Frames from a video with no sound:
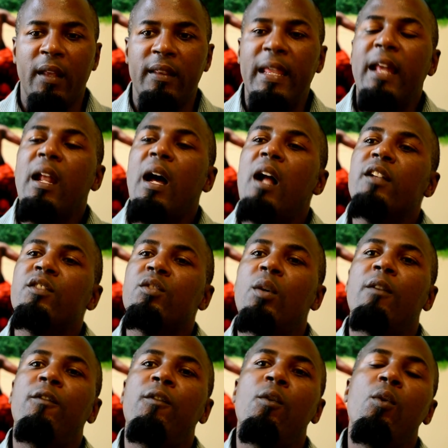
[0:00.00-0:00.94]
that
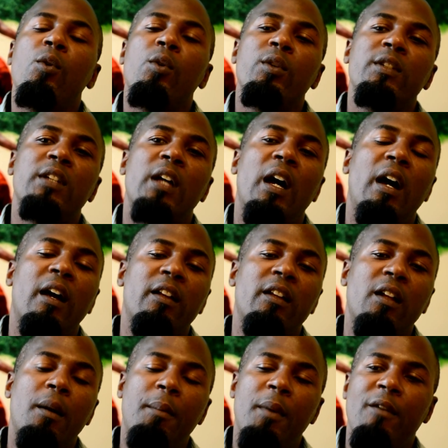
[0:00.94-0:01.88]
also affords
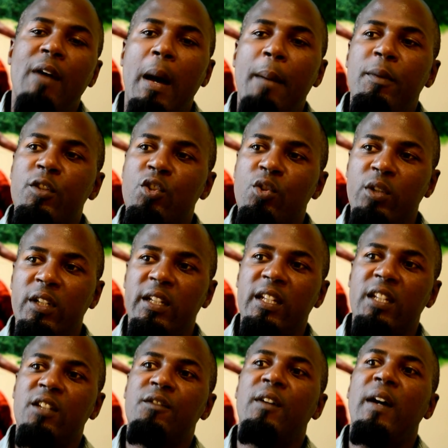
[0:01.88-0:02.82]
a number of
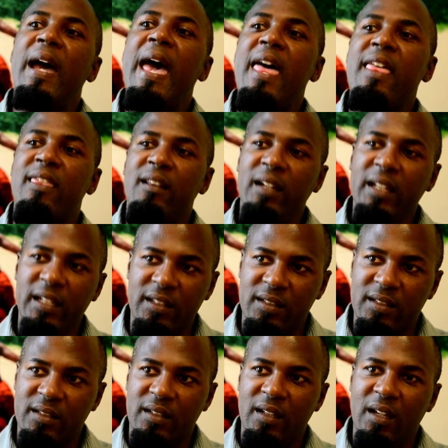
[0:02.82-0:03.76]
opportunities for
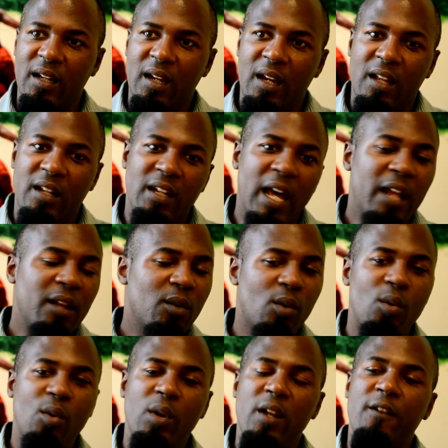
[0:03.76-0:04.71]
athletes,
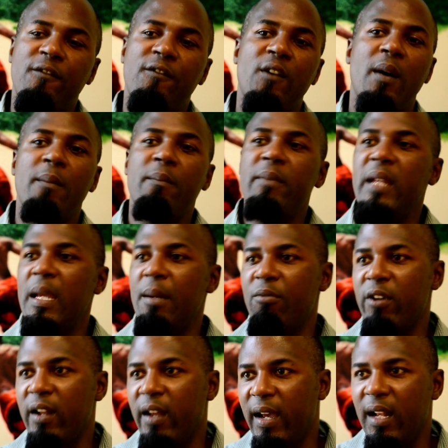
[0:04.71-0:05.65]
not only from
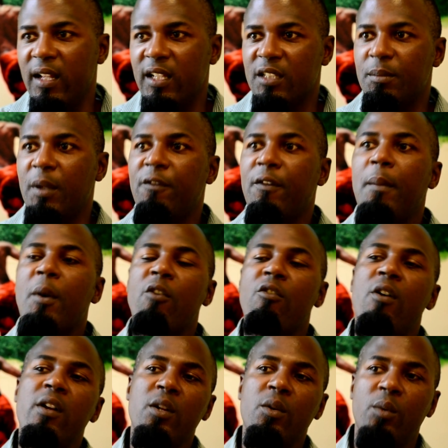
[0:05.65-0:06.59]
neighboring islands, but from
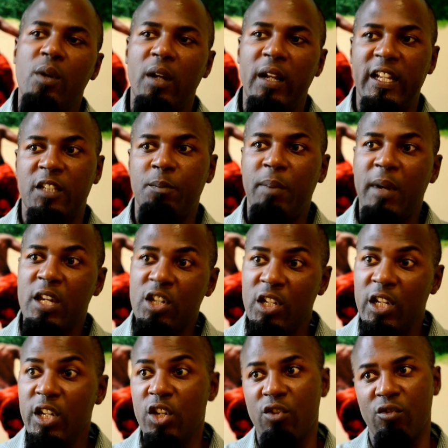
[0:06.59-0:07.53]
around the world,
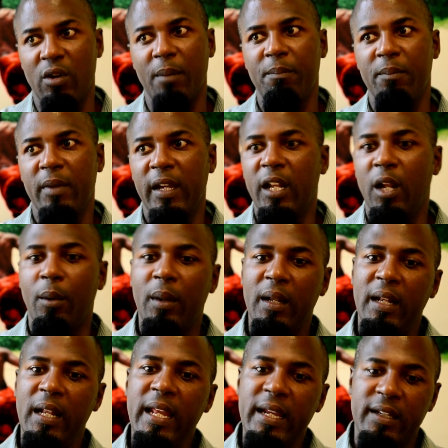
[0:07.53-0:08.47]
especially Europe, in
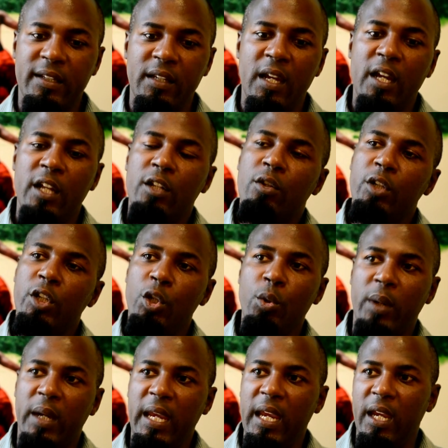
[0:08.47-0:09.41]
our link to the
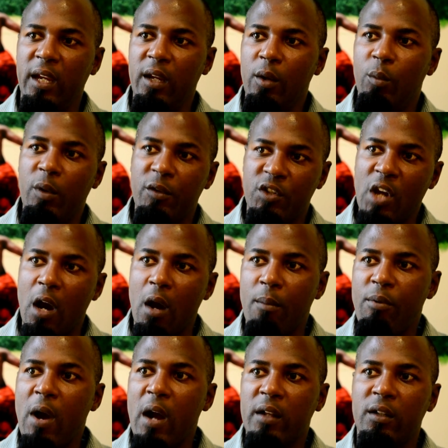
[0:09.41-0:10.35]
UK with
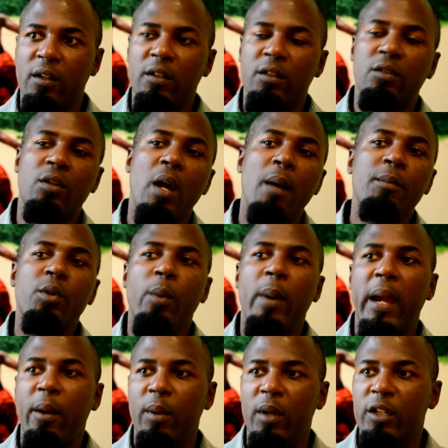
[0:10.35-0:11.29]
Sharon Proctor, to come to
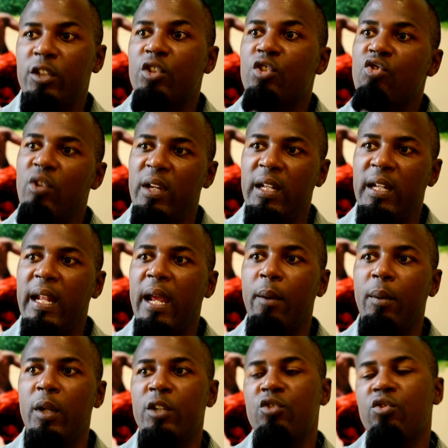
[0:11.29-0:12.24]
Anguilla, to train in
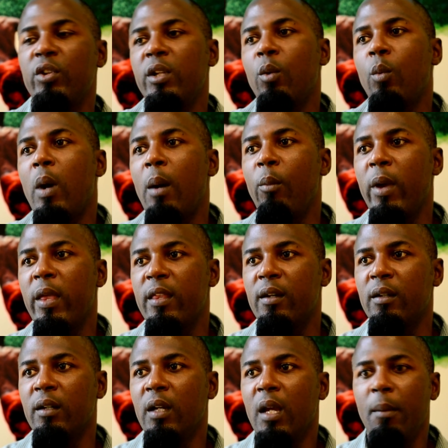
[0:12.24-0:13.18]
Anguilla during the warm
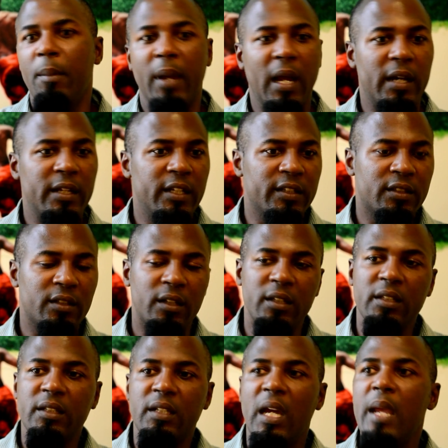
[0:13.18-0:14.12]
weather, because there are
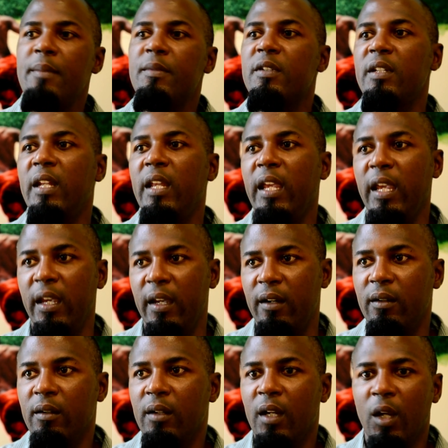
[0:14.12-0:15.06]
certain times in the
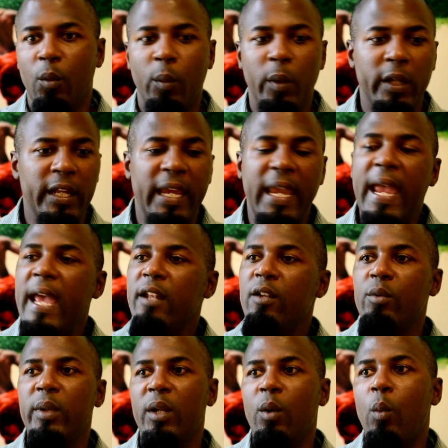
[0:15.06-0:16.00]
year where they
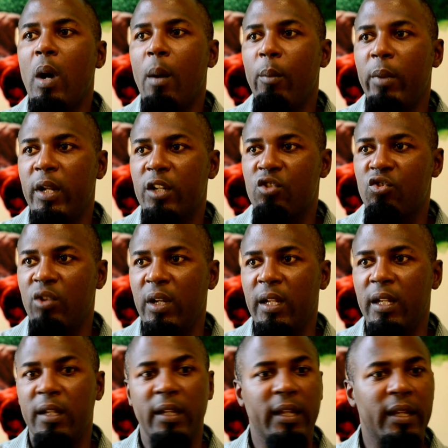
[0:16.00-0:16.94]
can't do any warm weather
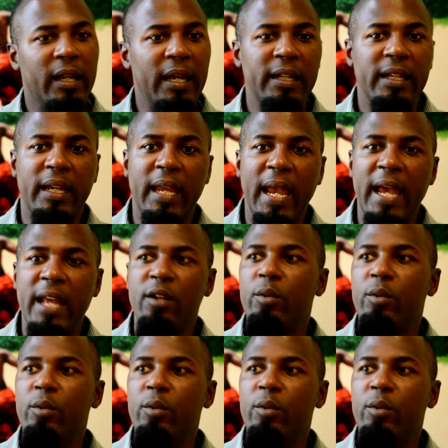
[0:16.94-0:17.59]
training, and they can't